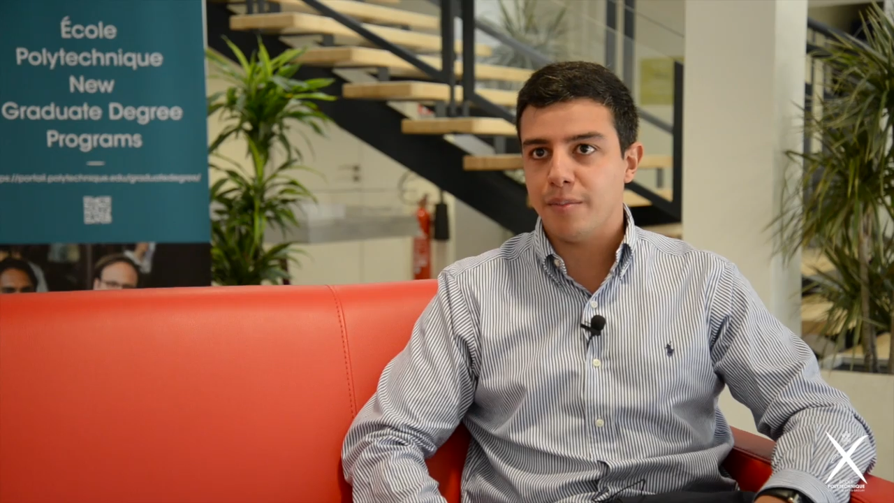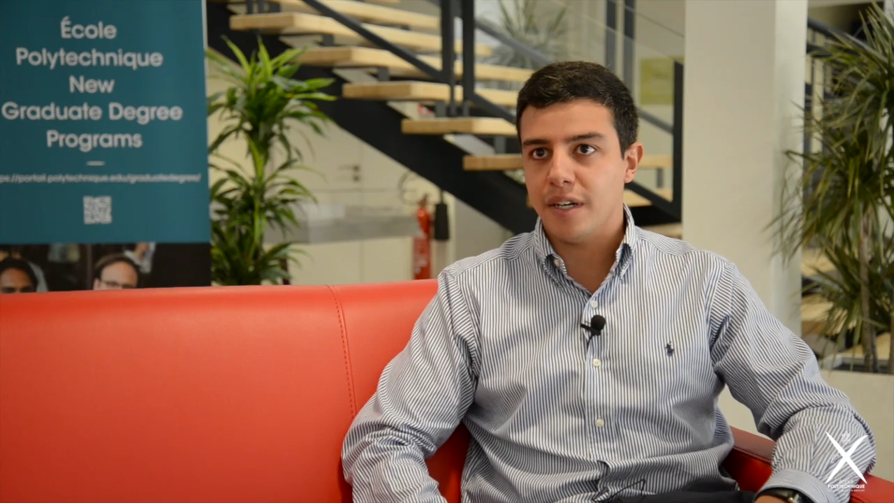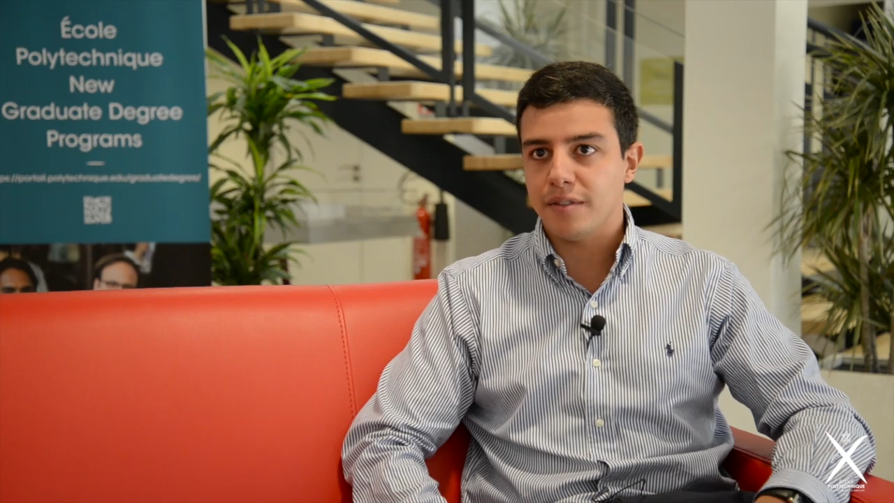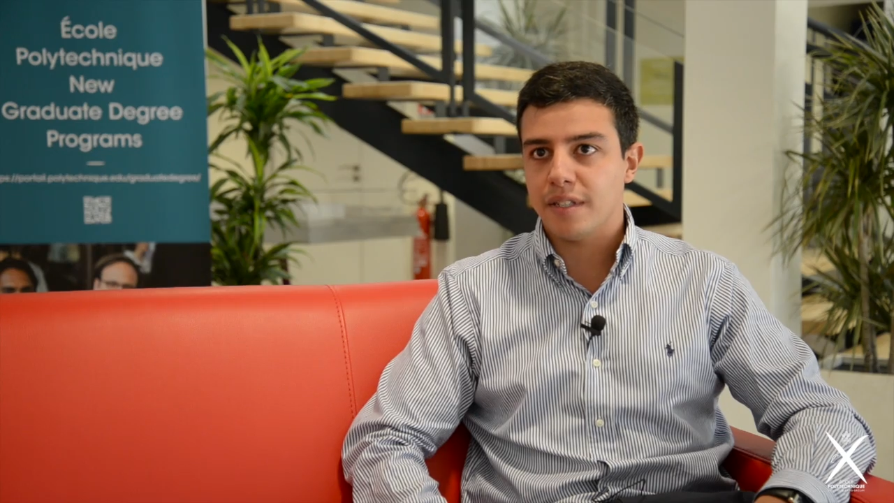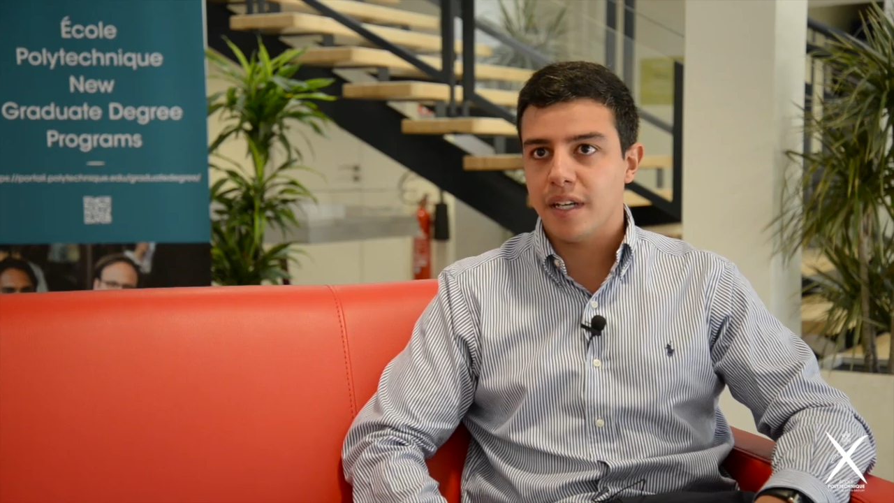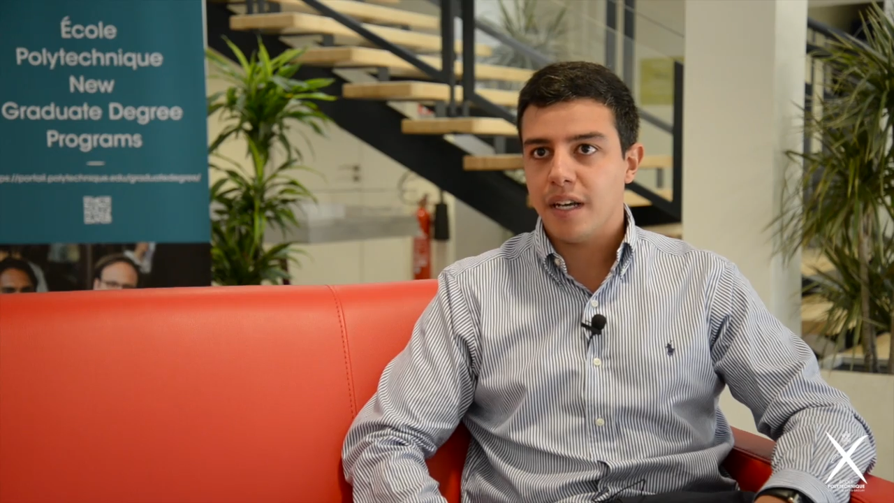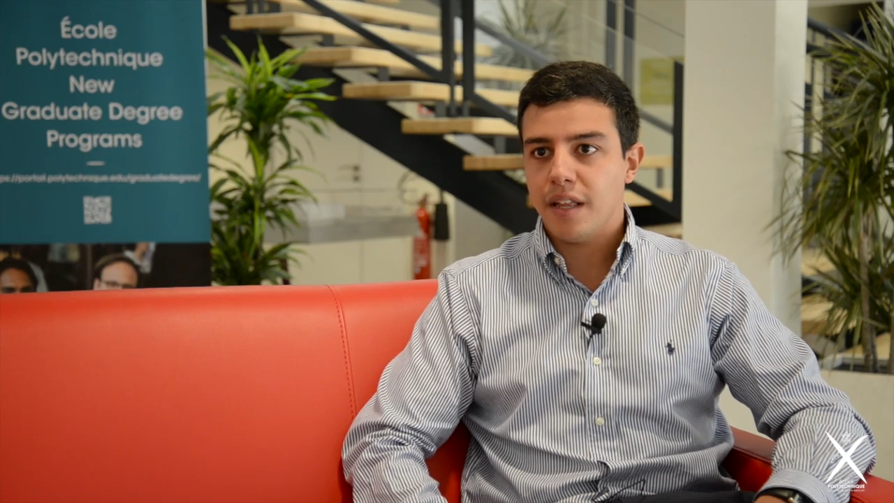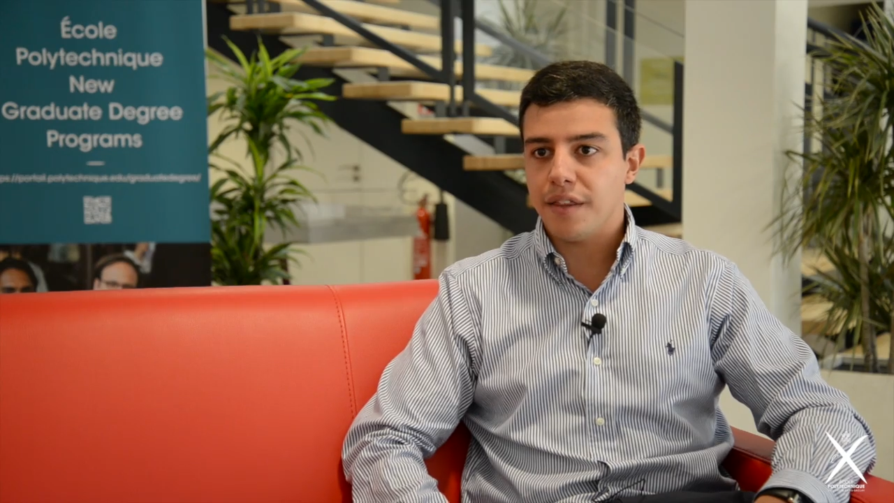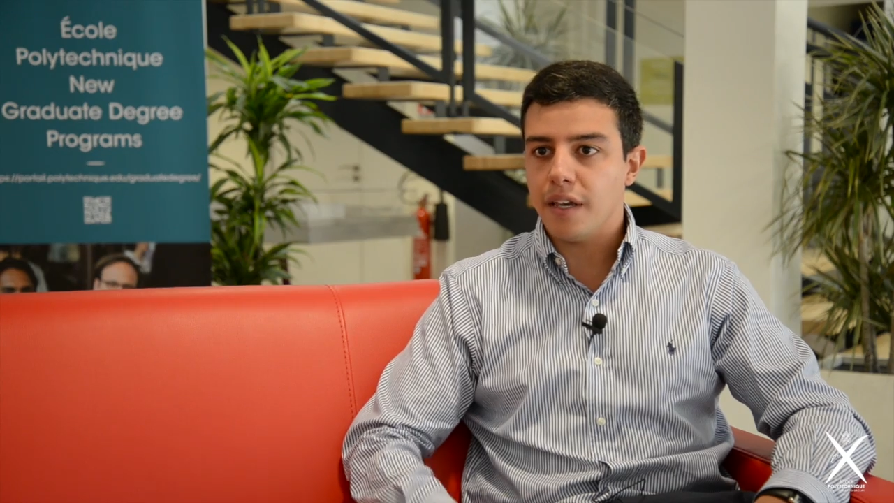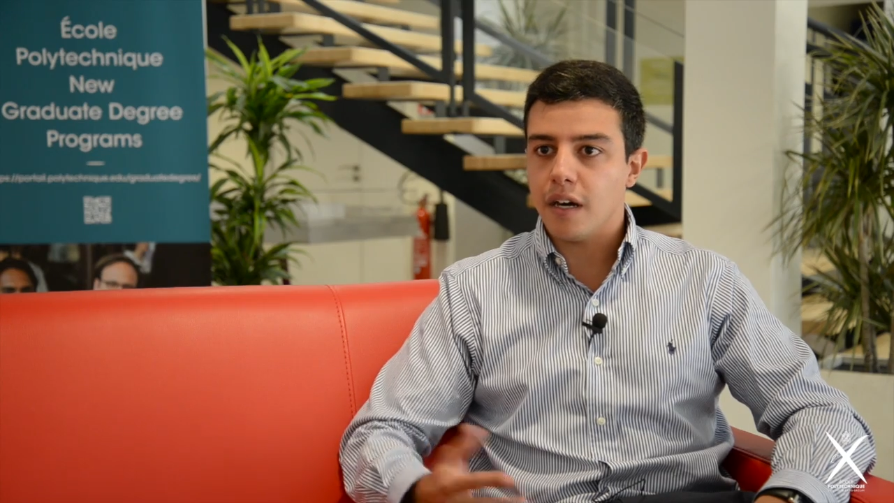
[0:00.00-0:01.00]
about the